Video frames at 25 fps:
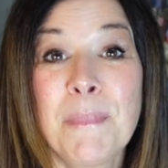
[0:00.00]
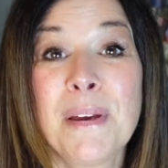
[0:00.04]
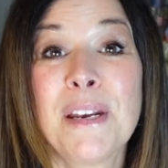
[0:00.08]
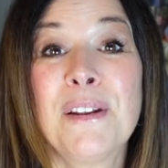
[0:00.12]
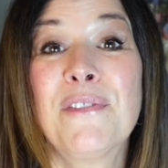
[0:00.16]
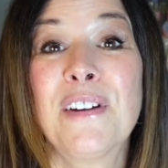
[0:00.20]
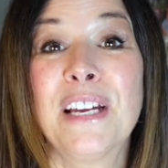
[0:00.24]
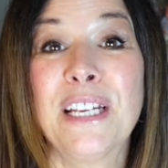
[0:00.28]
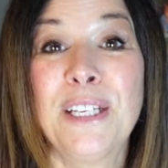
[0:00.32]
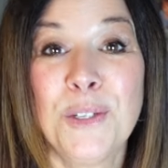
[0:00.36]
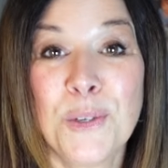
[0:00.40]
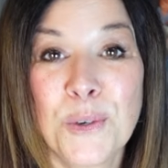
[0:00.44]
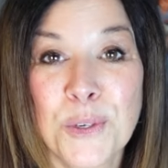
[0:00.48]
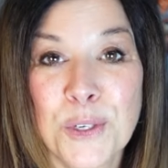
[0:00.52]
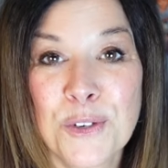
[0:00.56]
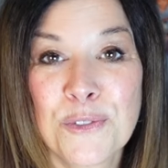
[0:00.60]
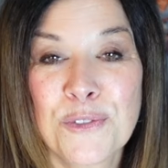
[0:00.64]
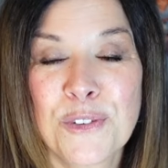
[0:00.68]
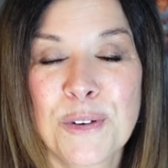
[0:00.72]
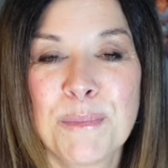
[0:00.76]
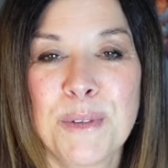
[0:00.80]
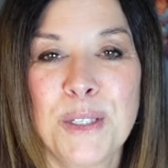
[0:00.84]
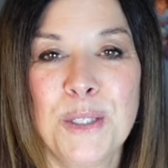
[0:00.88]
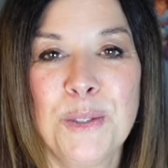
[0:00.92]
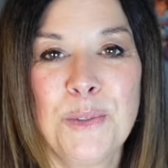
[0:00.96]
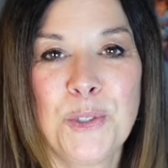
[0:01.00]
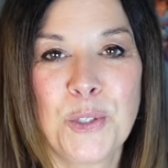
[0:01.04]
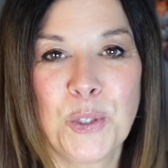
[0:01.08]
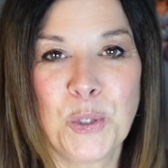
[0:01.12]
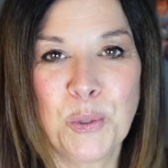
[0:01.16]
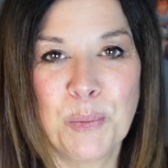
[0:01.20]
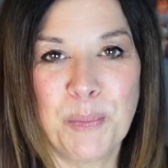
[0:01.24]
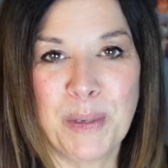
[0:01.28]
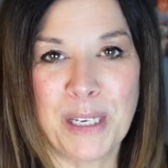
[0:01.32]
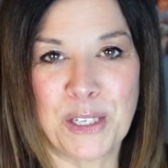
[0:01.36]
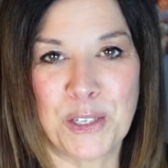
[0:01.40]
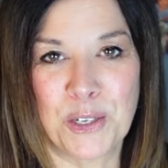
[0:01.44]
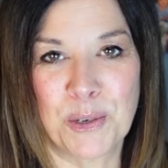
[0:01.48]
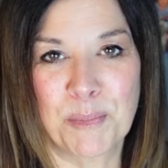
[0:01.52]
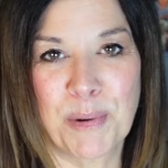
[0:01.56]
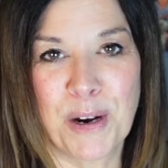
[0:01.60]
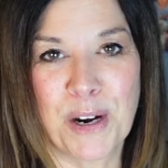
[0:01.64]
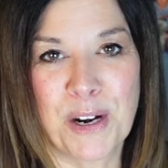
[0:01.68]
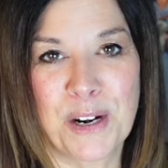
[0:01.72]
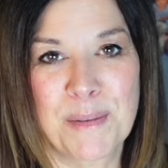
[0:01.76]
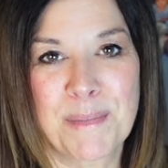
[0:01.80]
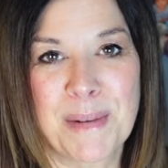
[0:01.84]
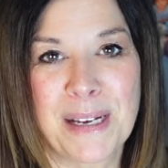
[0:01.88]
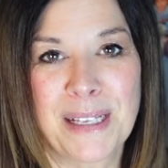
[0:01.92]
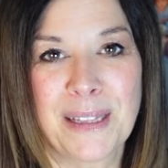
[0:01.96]
But if I know you're from YouTube and you're
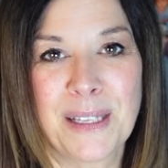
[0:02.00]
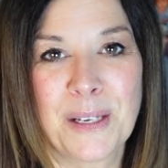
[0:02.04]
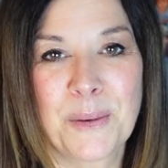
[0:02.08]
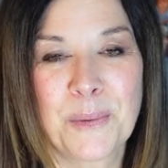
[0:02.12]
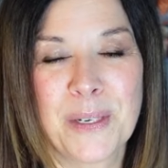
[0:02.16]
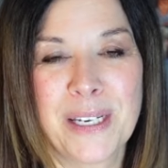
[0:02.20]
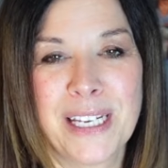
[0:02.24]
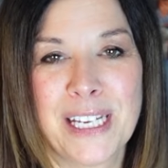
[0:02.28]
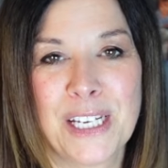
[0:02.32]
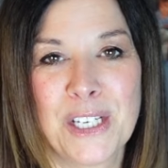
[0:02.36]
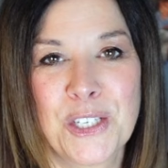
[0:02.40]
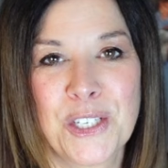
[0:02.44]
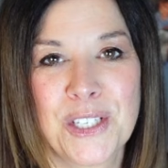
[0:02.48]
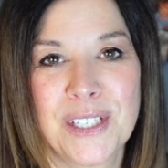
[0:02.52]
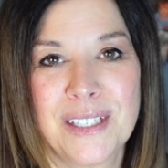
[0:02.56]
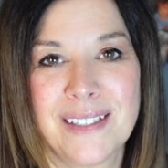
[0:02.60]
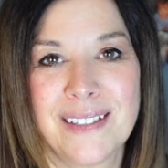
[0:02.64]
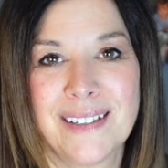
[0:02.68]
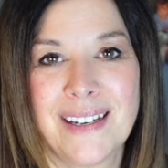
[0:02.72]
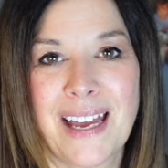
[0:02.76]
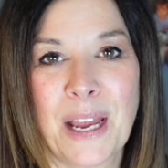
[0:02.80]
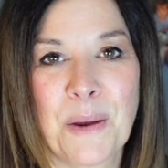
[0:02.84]
part of my liquidation,